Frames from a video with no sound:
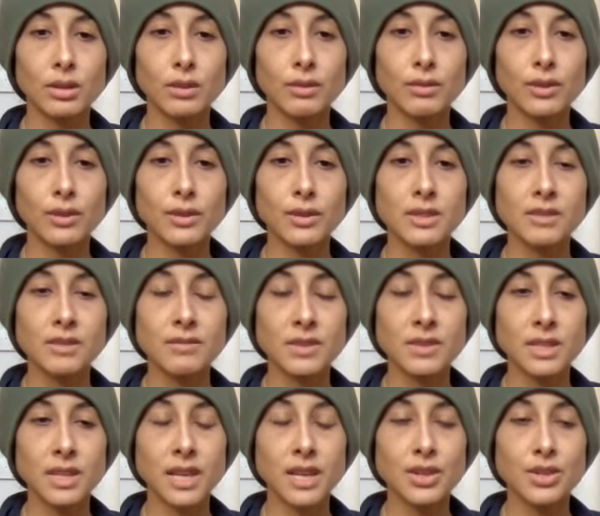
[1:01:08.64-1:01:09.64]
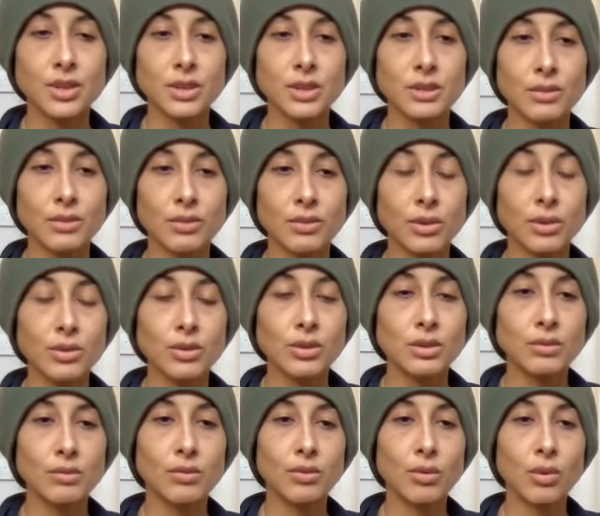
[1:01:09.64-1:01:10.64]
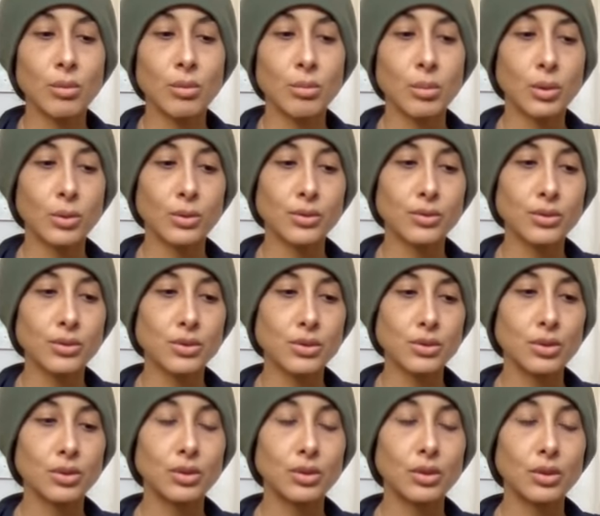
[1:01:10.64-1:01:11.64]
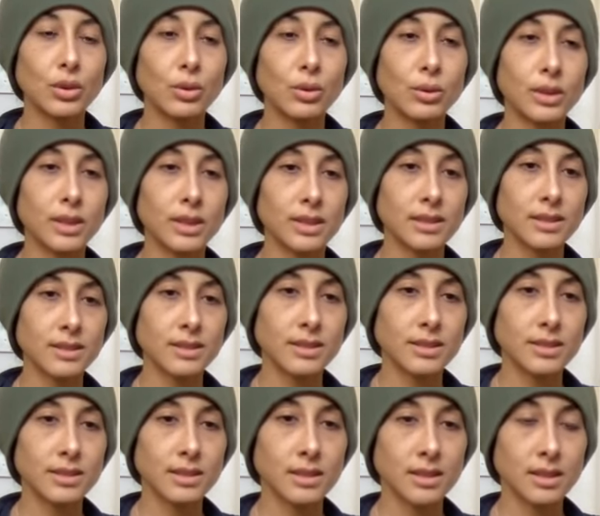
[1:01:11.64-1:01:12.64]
the first invitation is first and foremost to notice